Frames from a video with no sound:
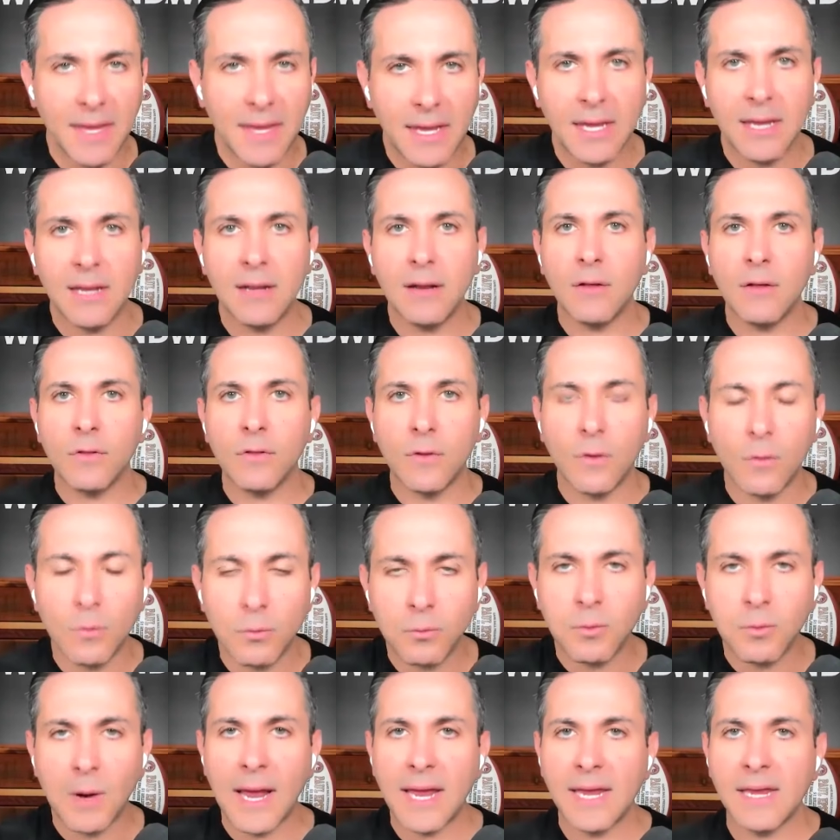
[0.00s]
in the
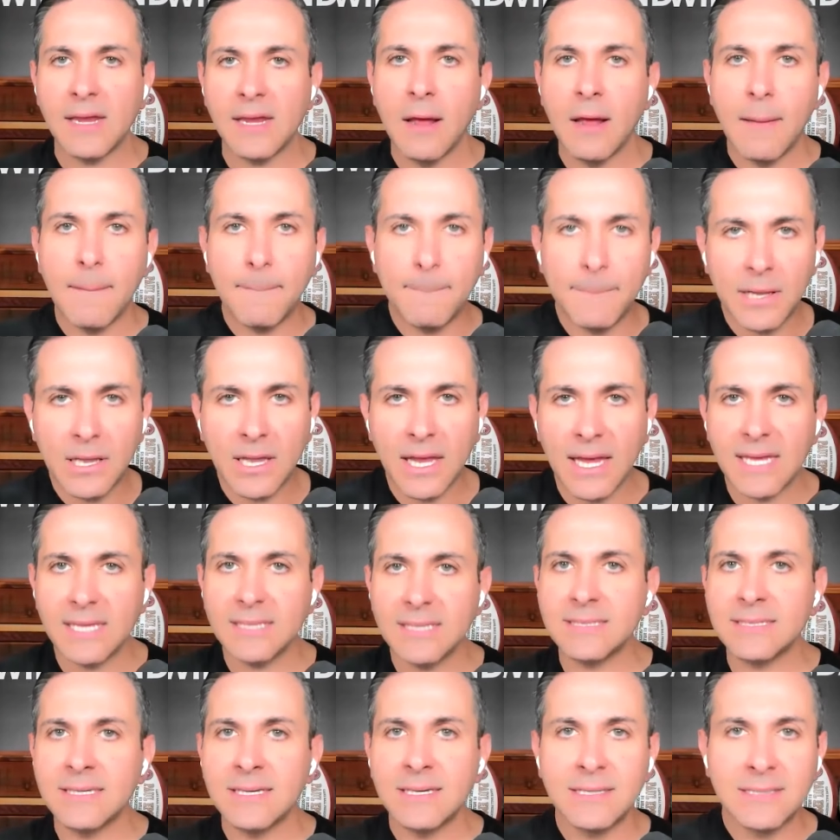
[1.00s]
right
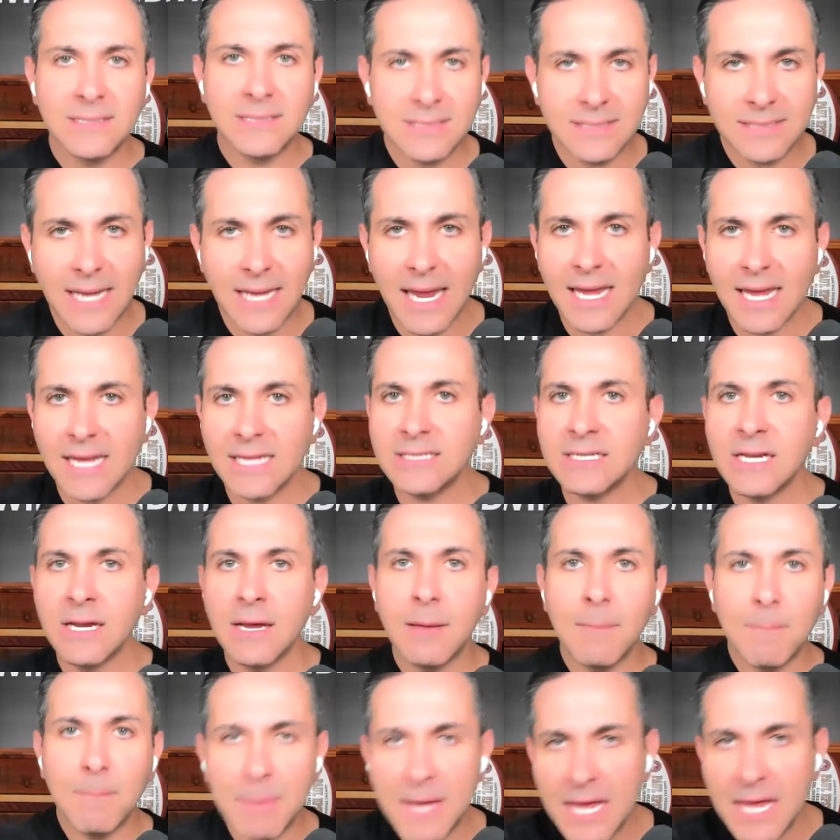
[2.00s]
place, stage,
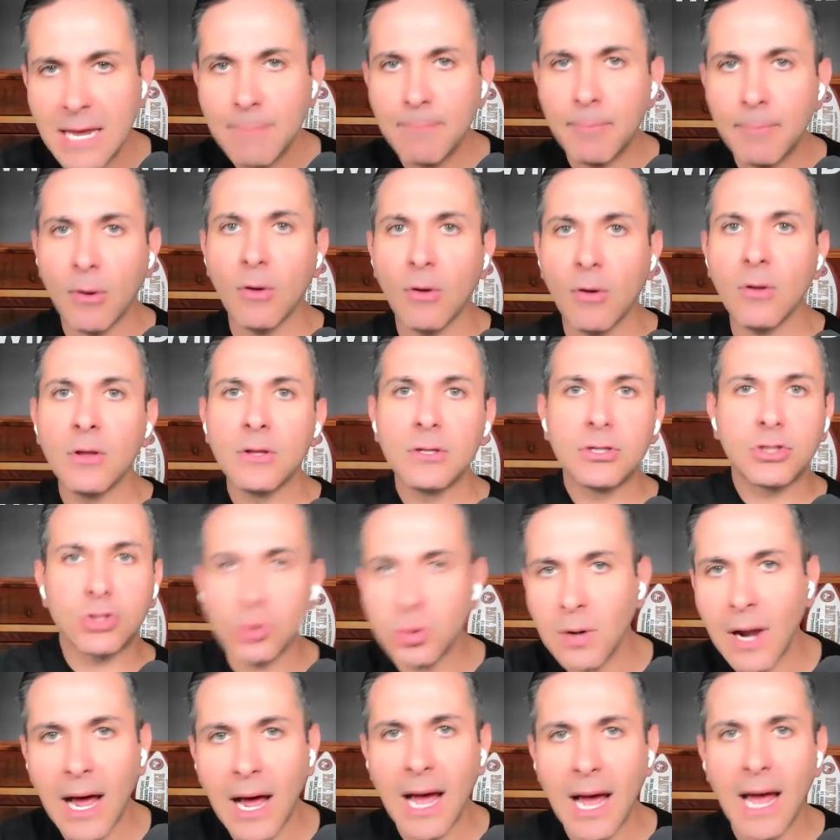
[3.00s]
people,
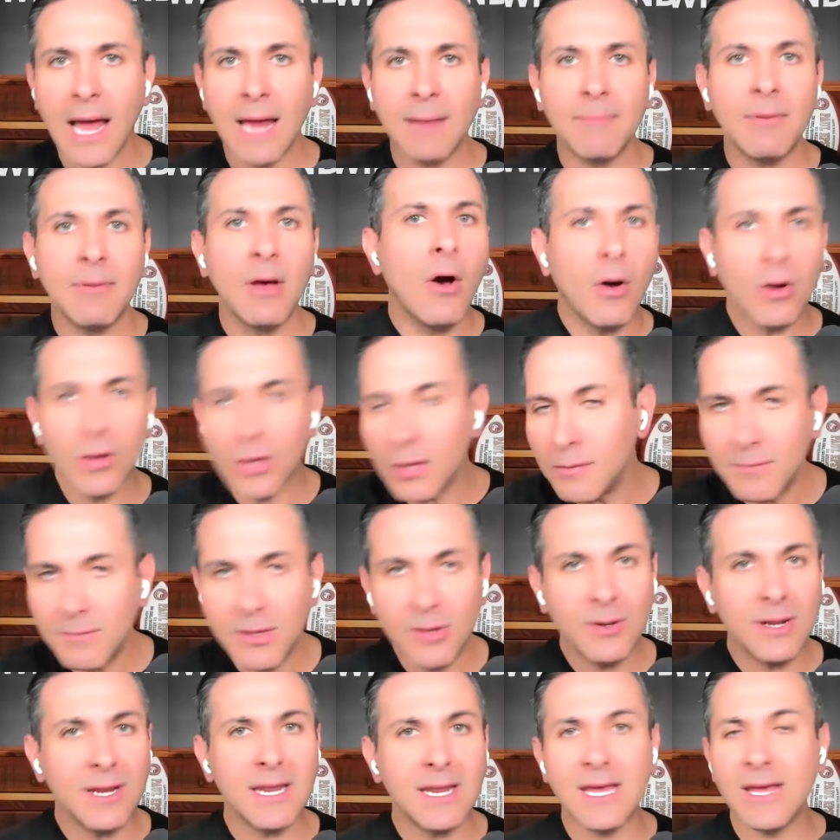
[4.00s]
tribe,
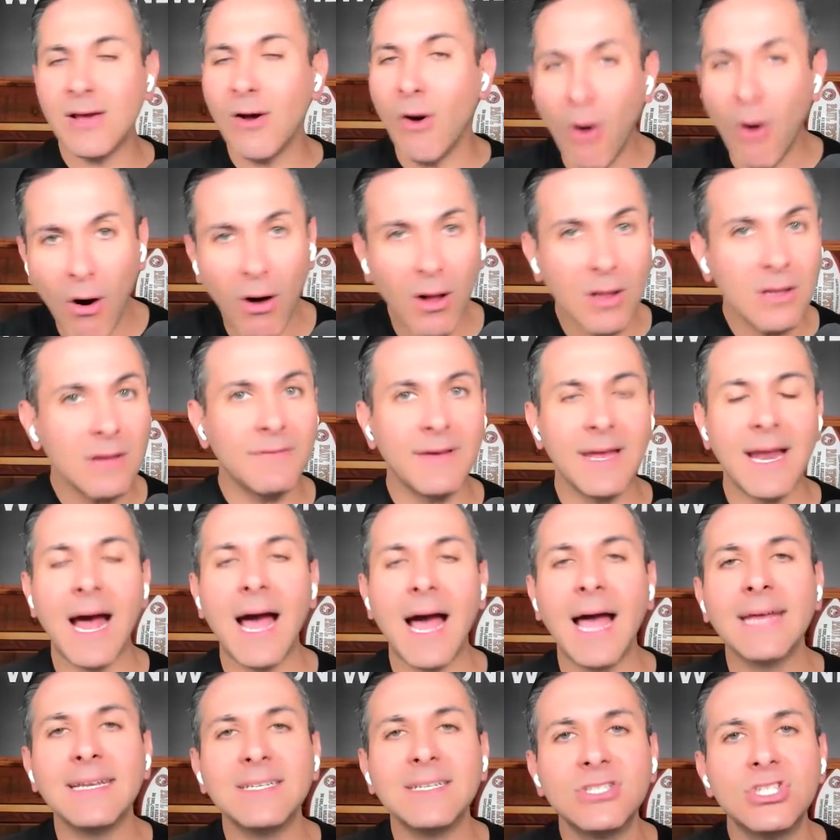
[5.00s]
community, all of it.
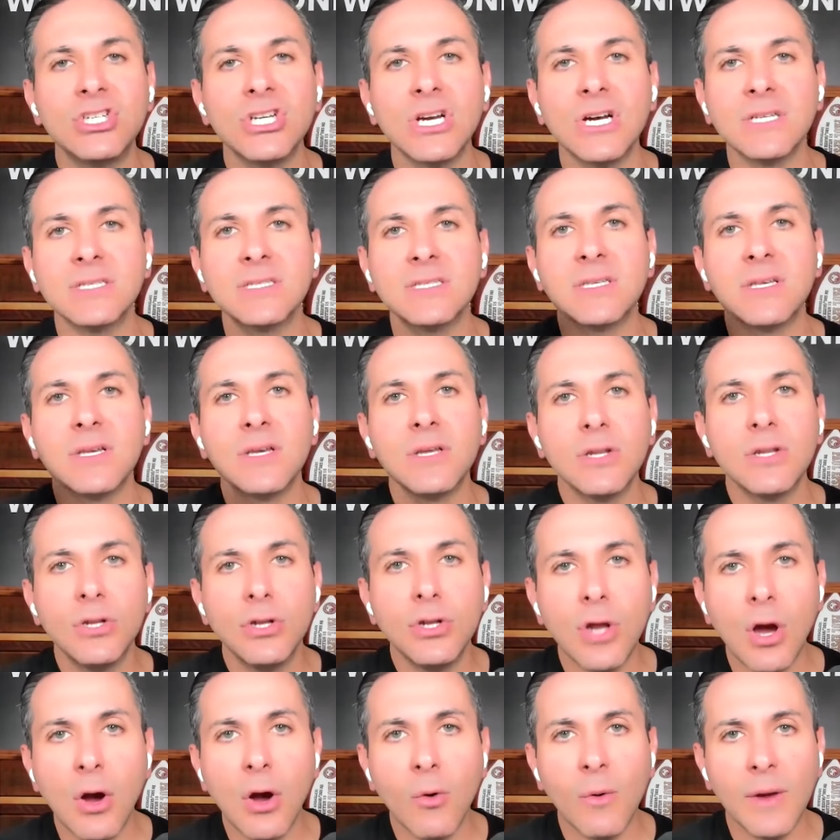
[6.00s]
I just
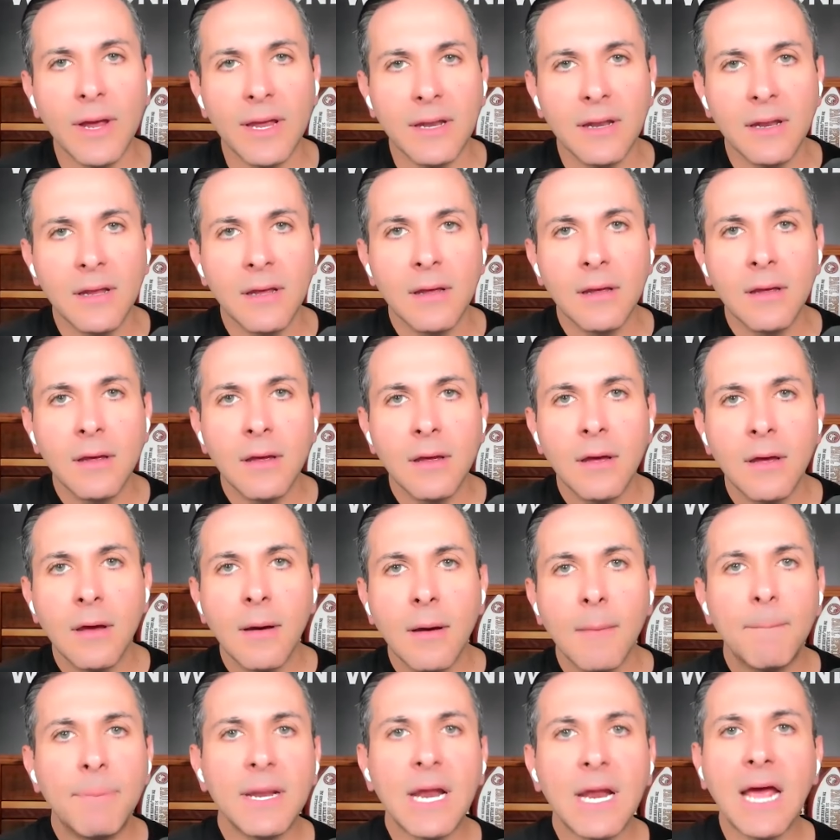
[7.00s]
know it.
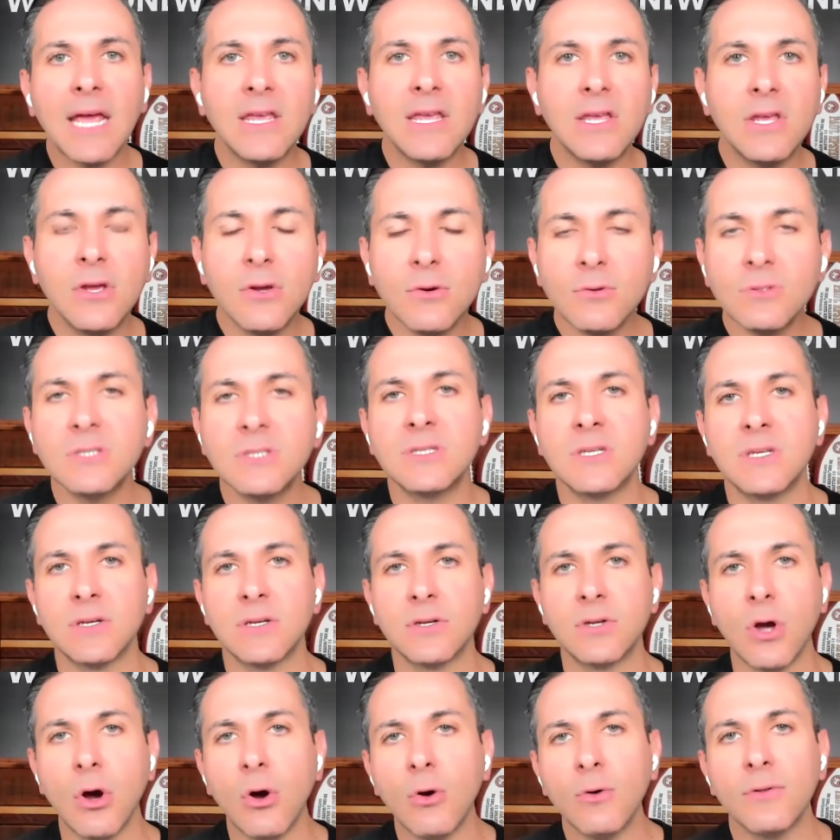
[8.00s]
But I used to
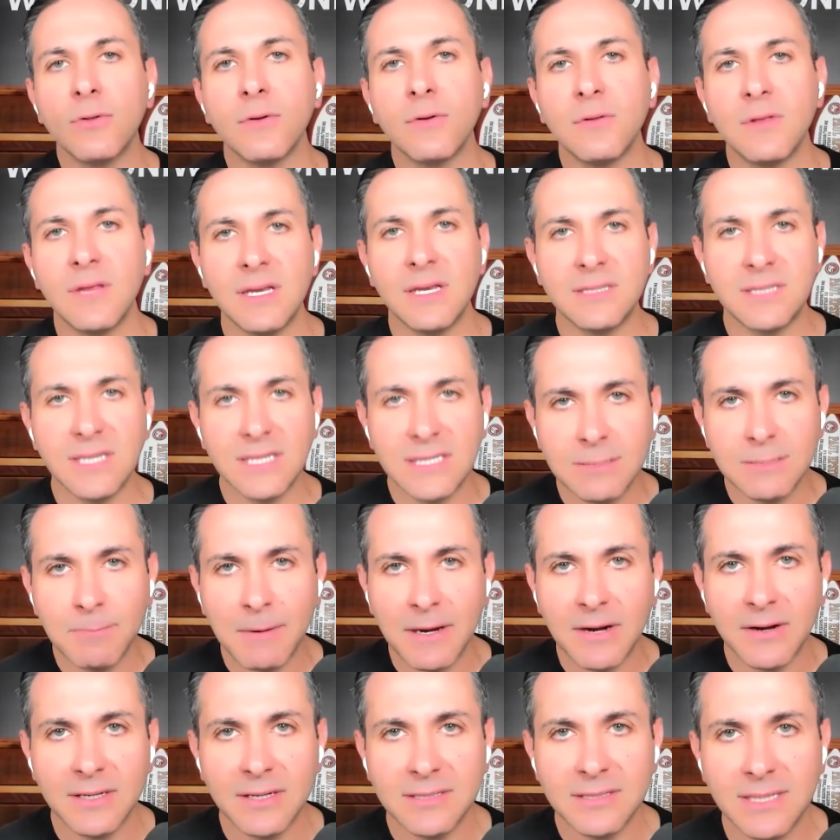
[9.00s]
go through these
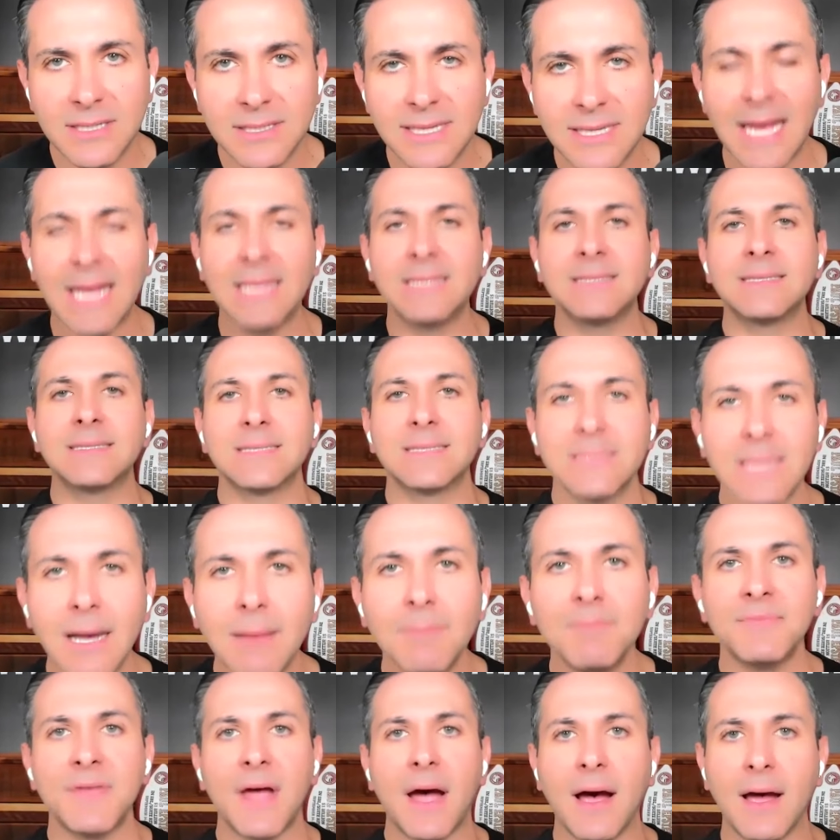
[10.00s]
experiences and
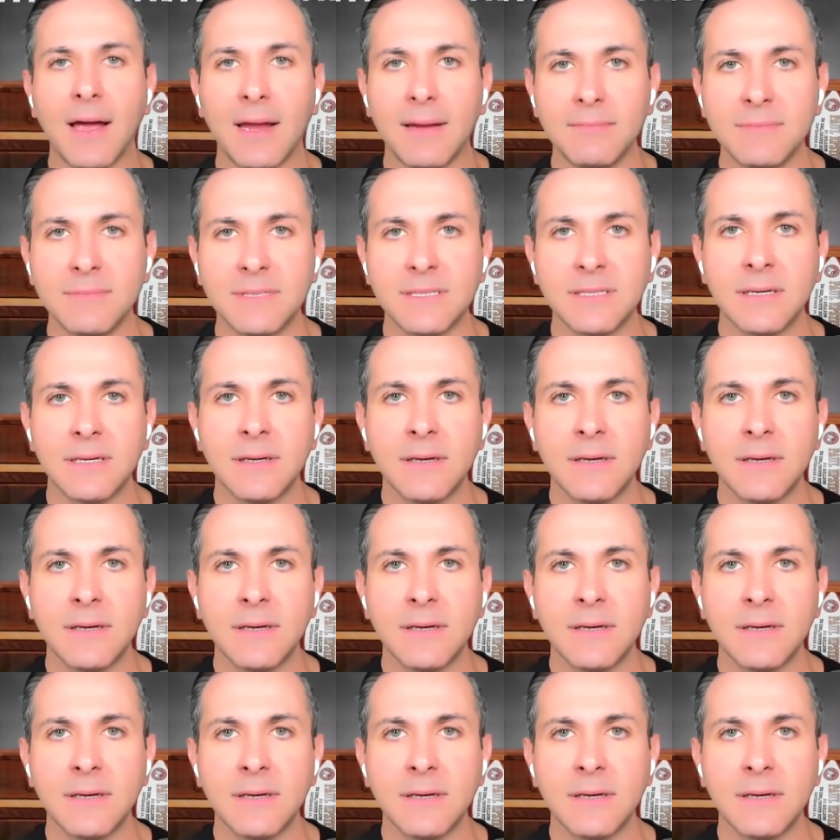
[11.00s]
sometimes